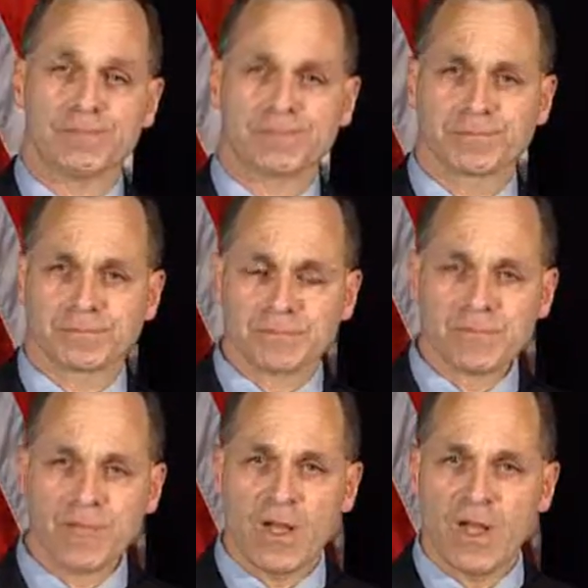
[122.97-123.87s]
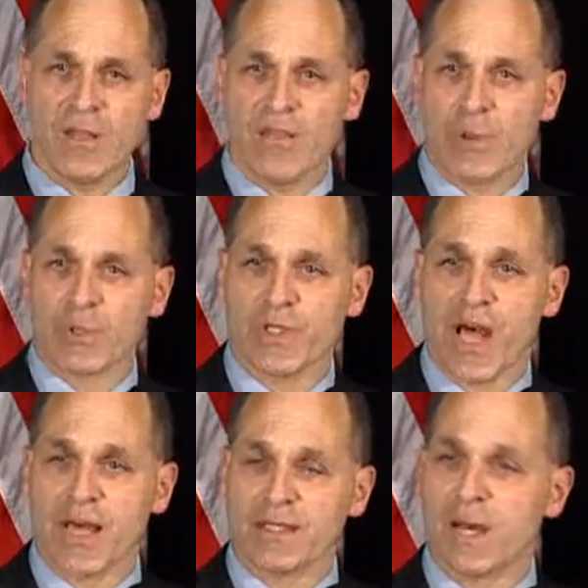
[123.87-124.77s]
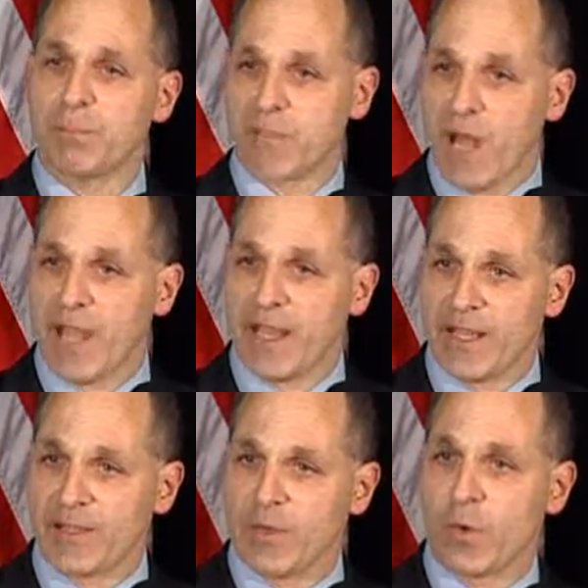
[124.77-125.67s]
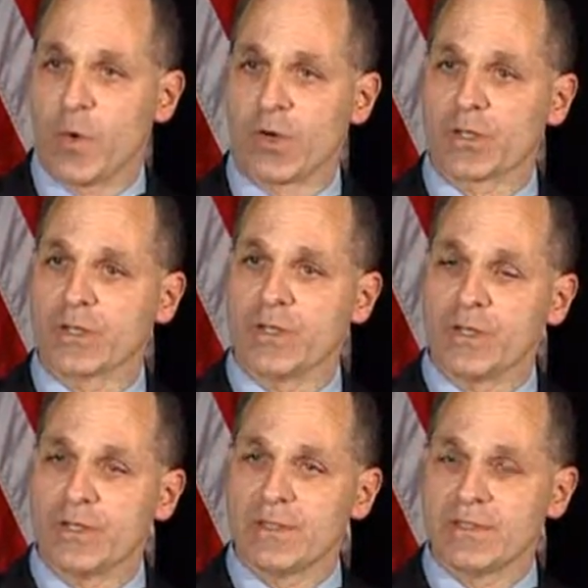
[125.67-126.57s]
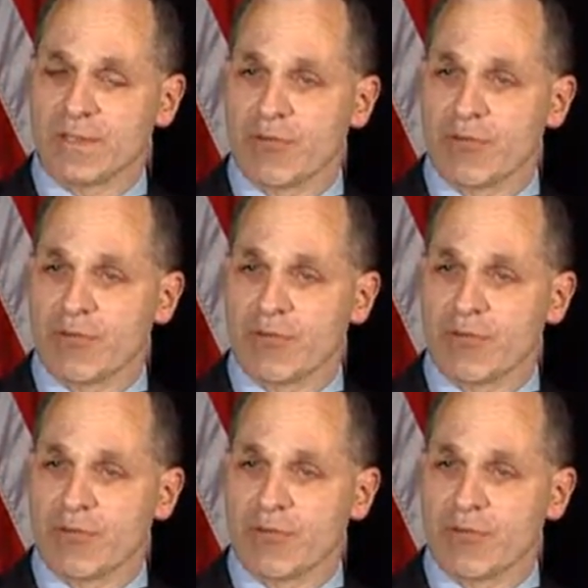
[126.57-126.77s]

on her behalf next week, along with former New York District Attorney Robert Morgenthau.